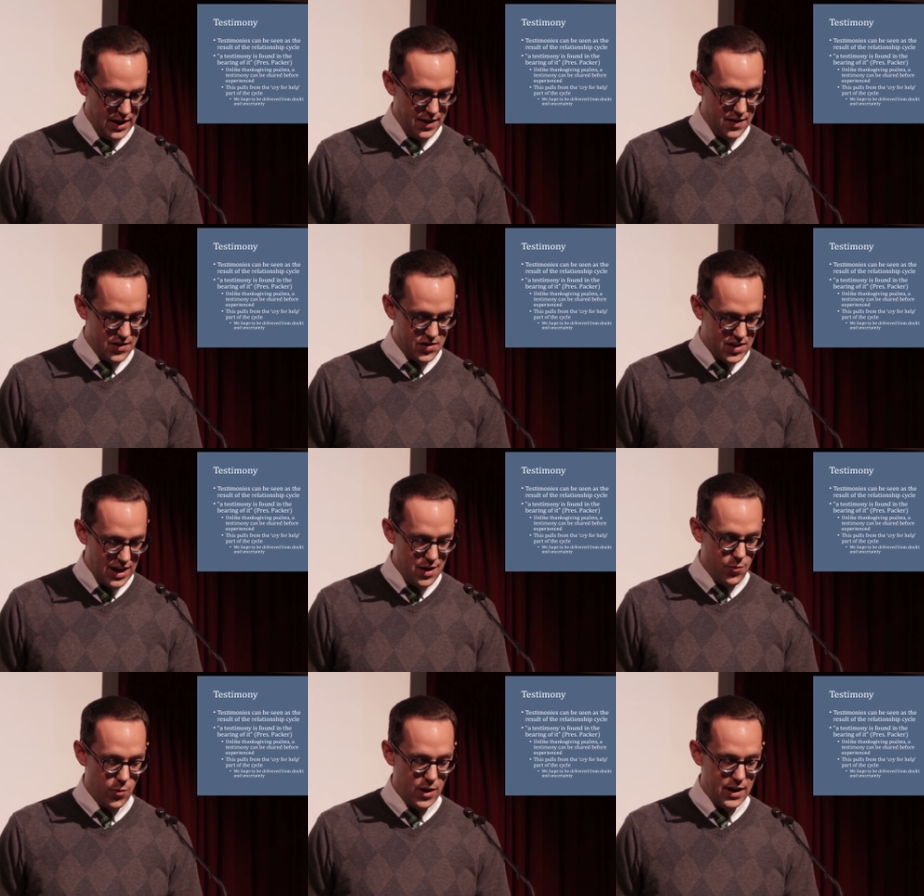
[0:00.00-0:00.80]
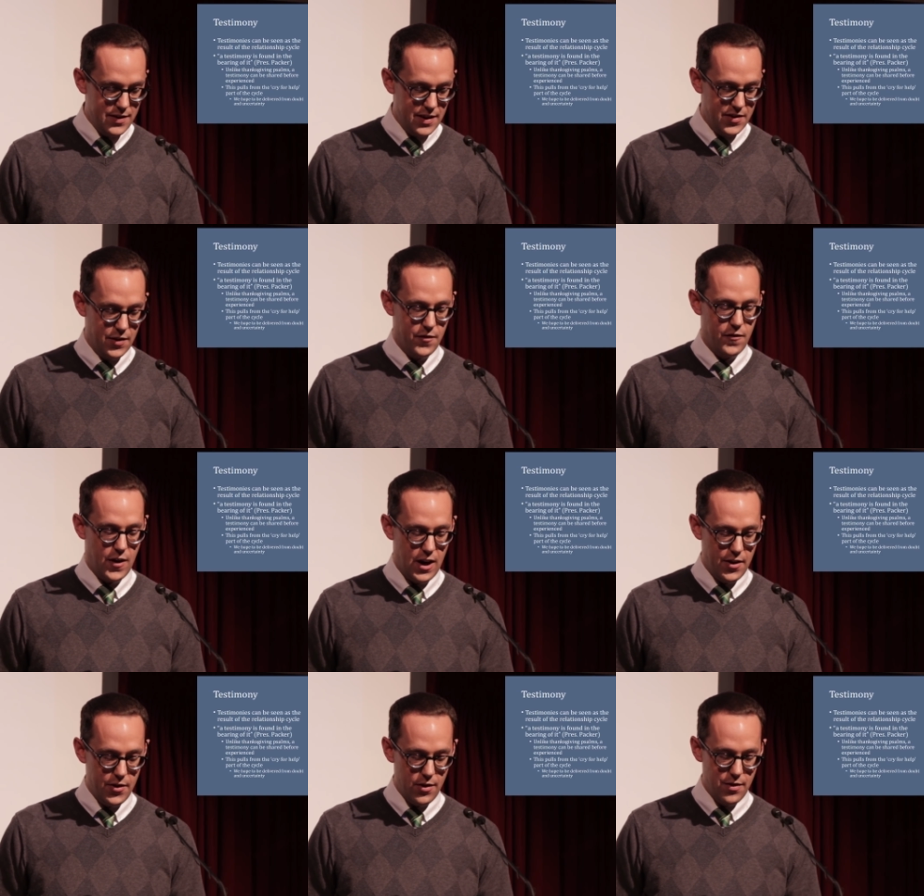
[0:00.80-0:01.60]
in the same way that the
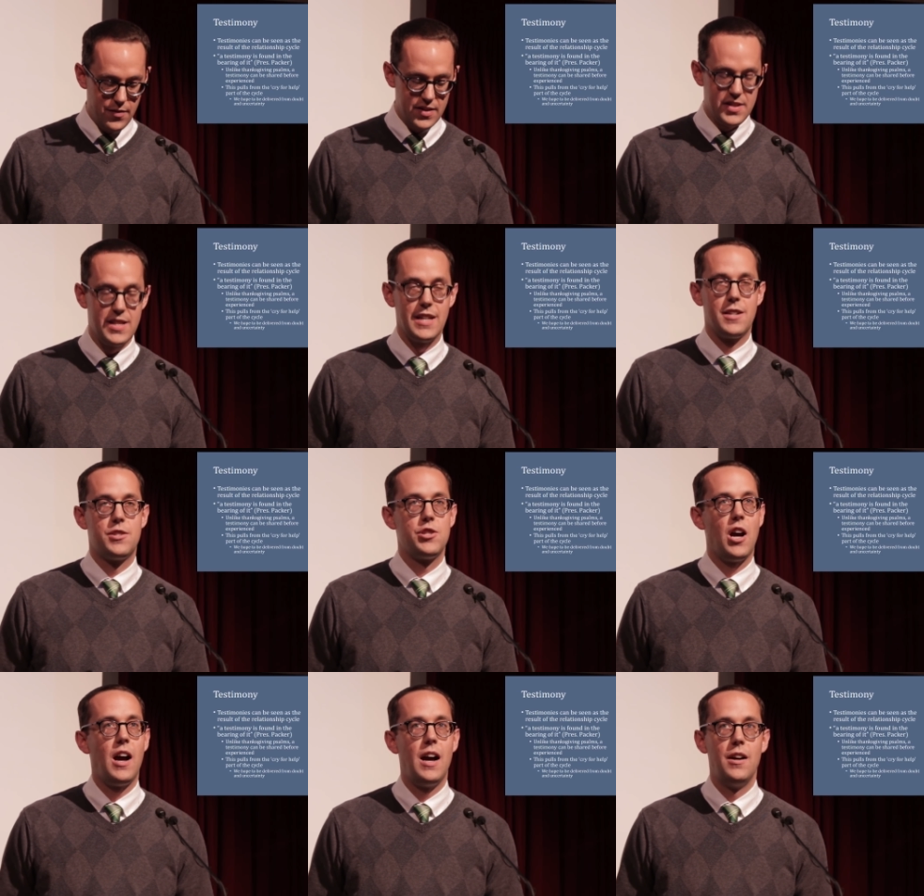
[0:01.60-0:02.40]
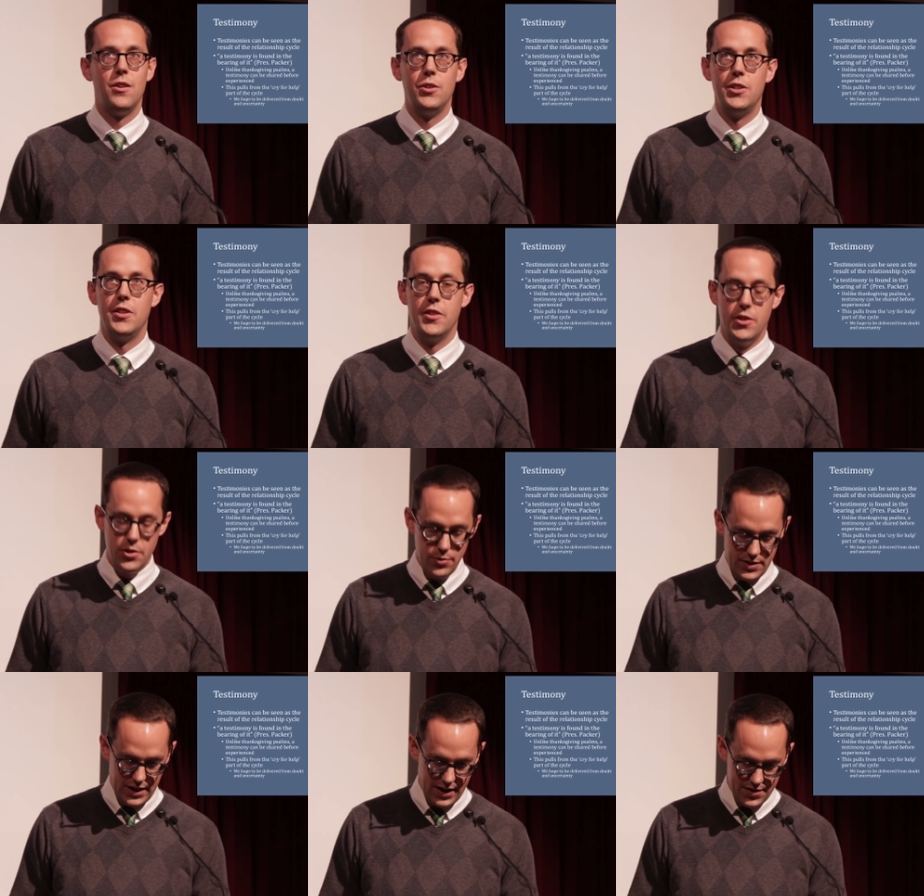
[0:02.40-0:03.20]
father of a sick child in the
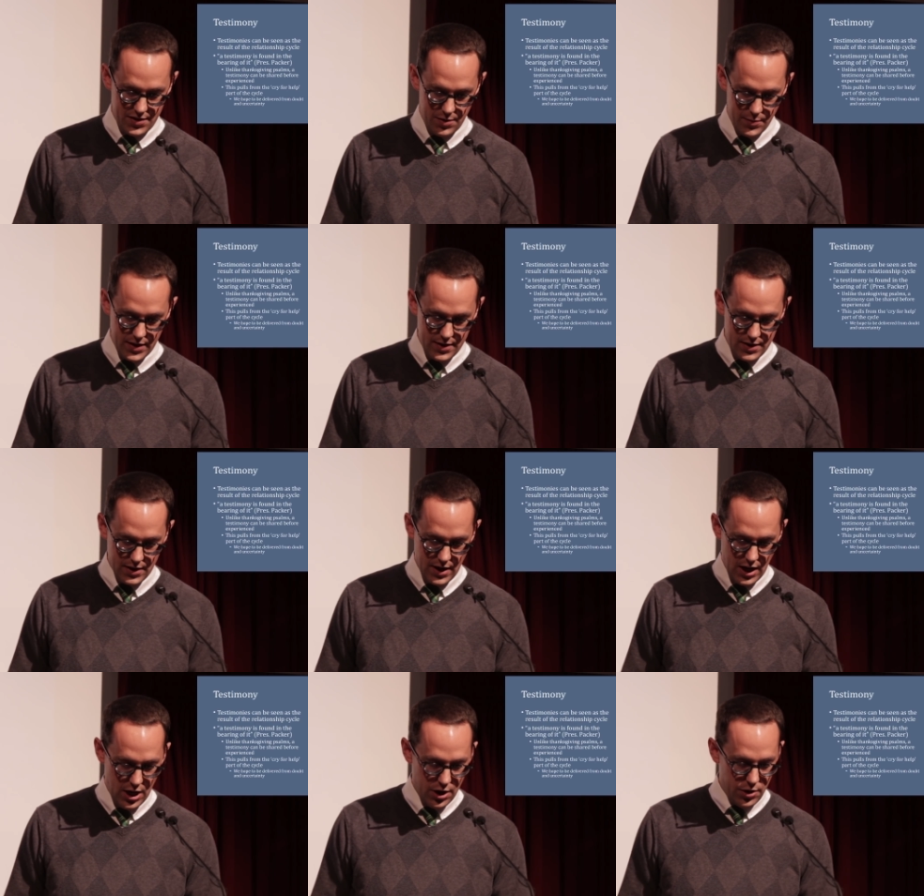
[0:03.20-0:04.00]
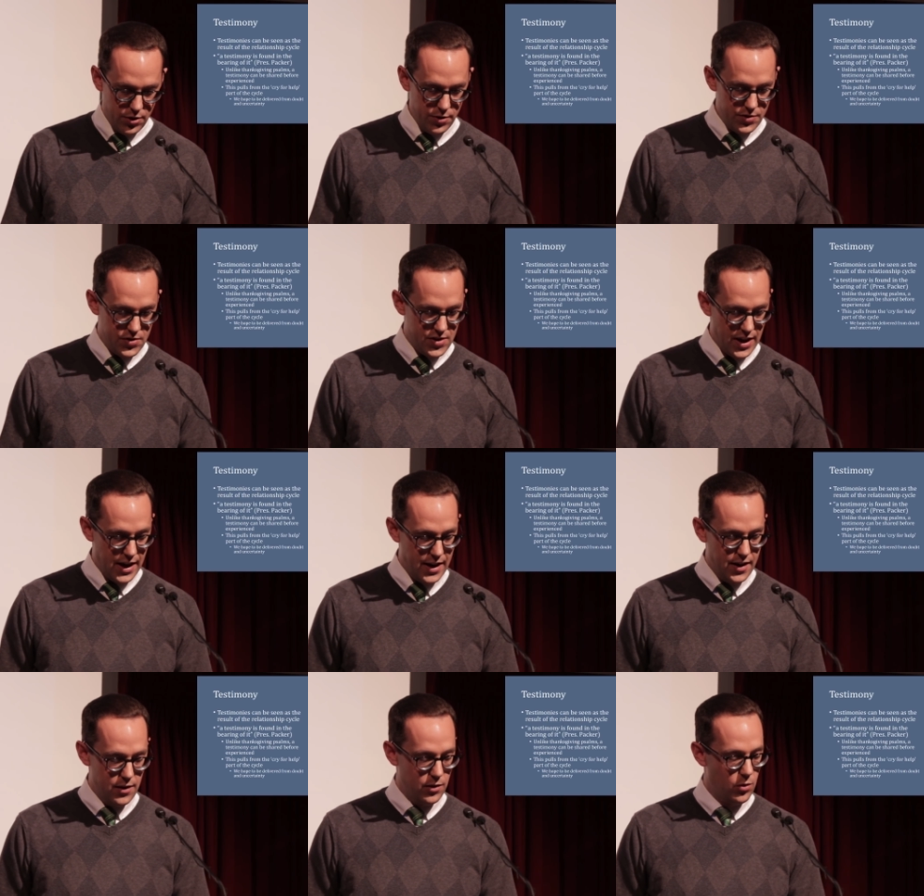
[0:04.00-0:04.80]
New Testament could
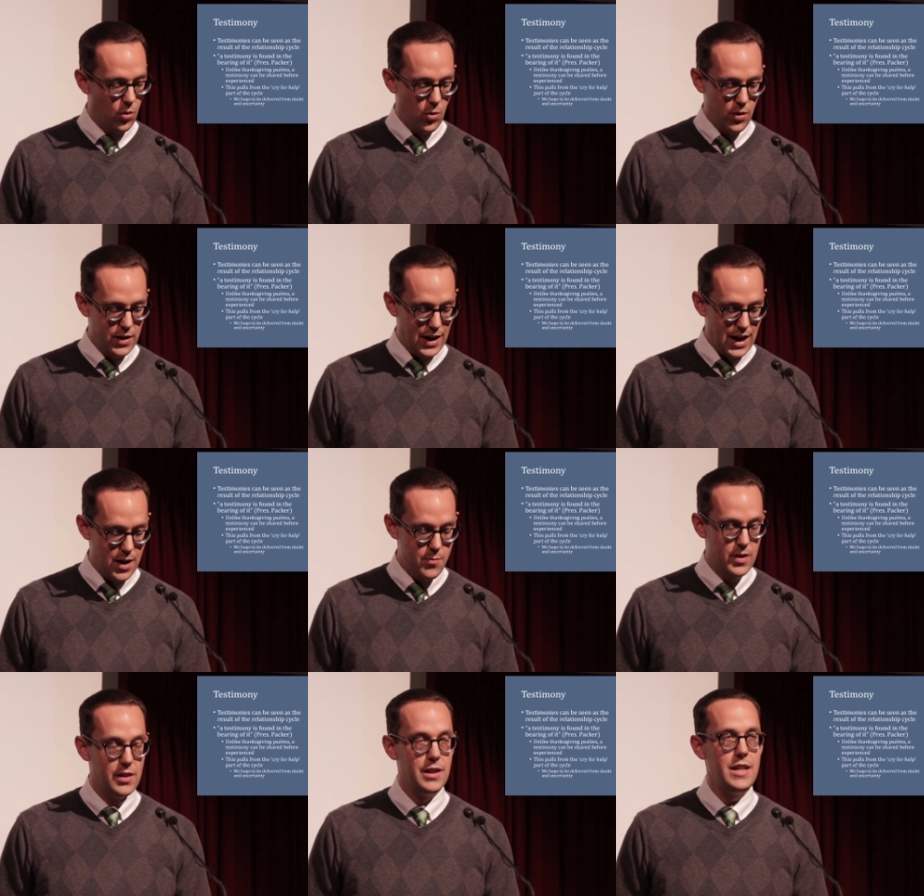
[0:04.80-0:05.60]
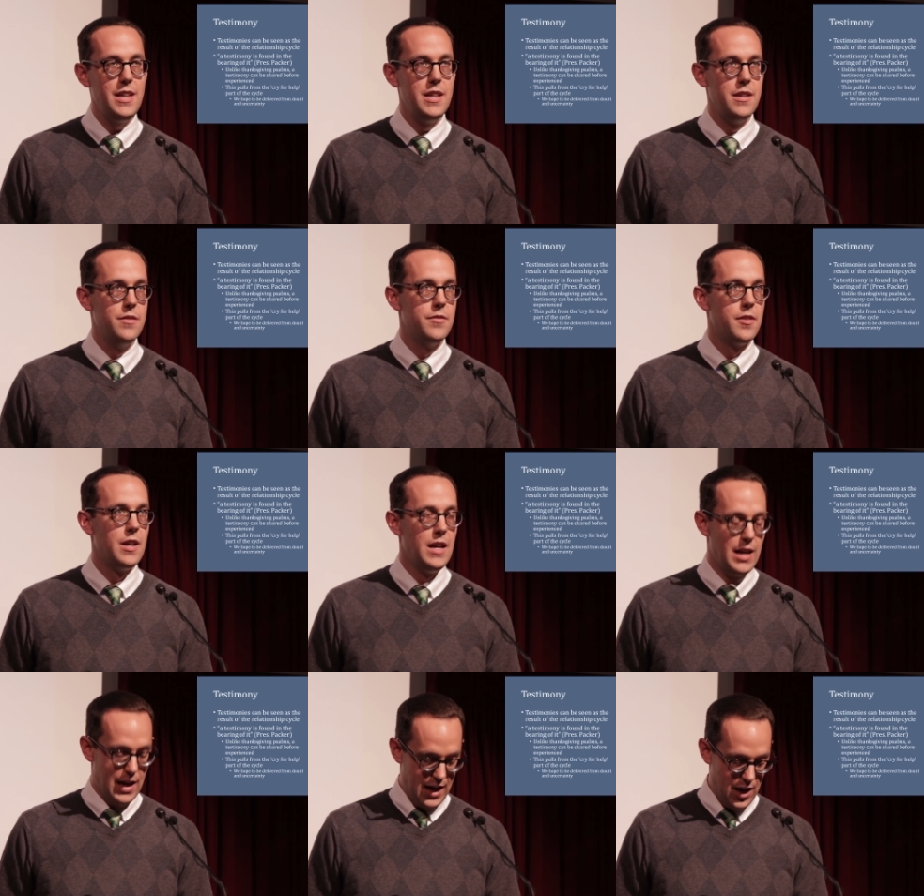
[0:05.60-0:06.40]
say, "Lord, I
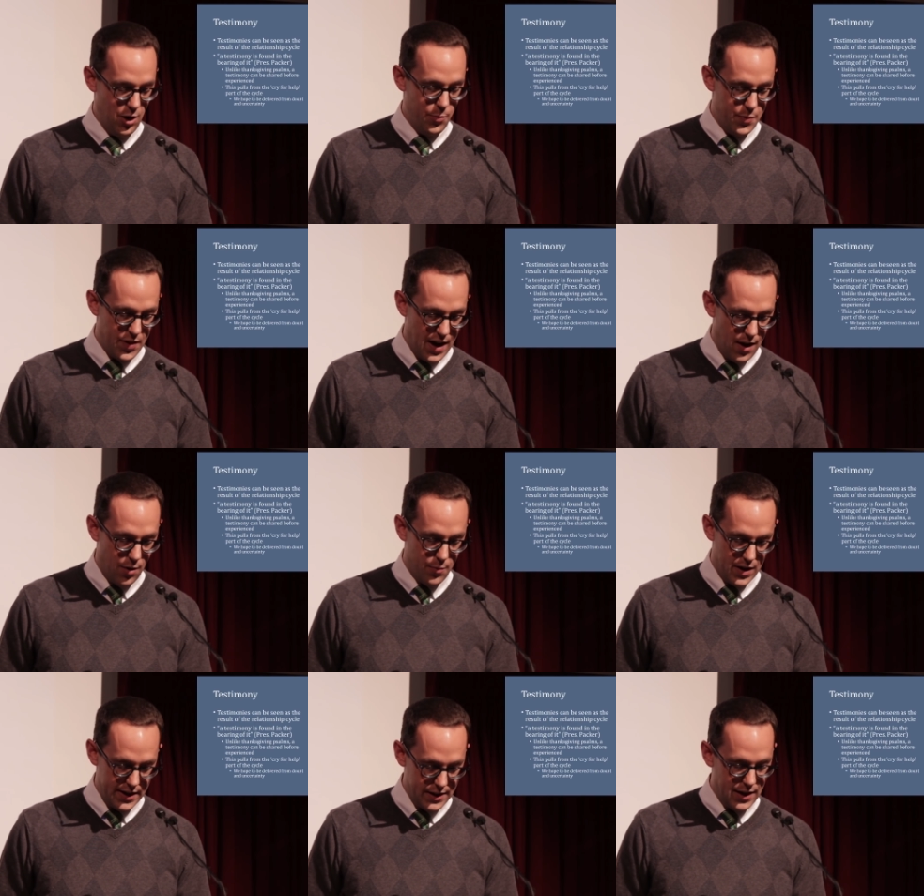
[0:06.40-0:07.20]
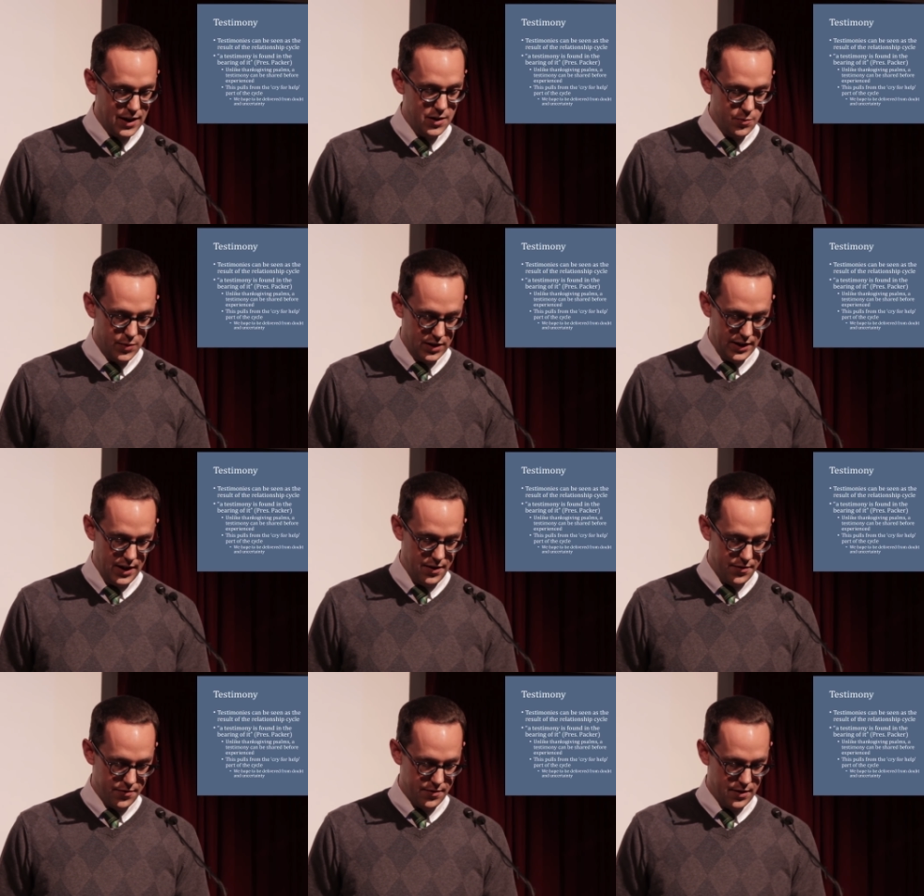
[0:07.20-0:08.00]
believe, help thou mine
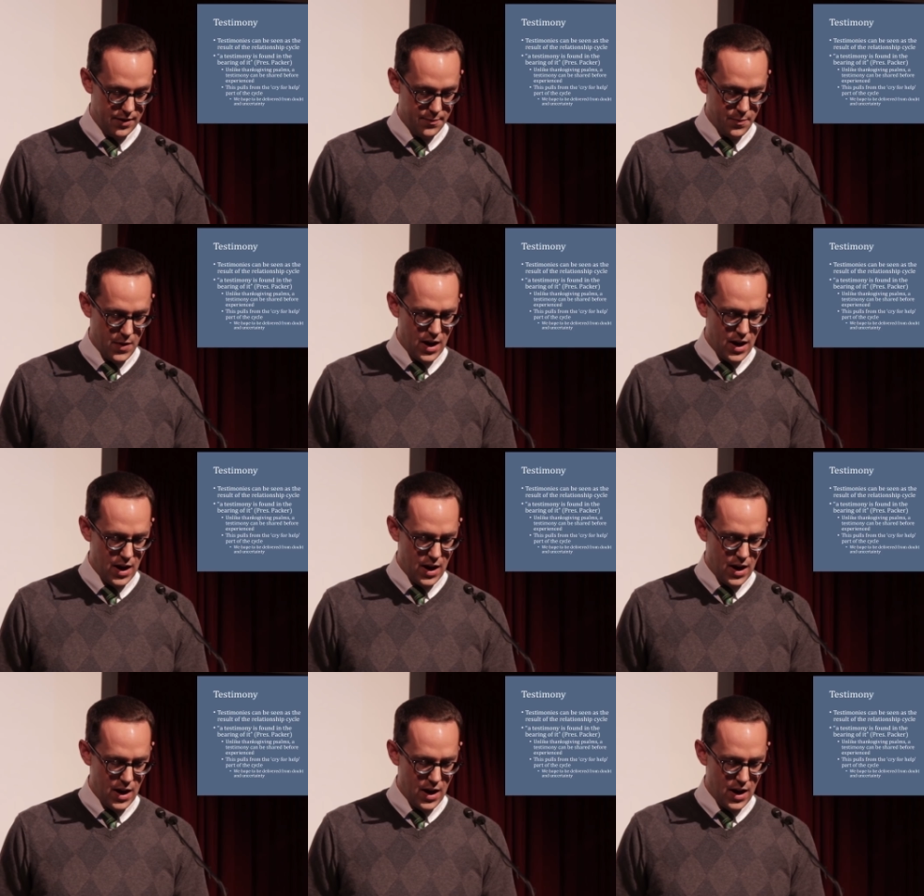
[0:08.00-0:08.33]
unbelief."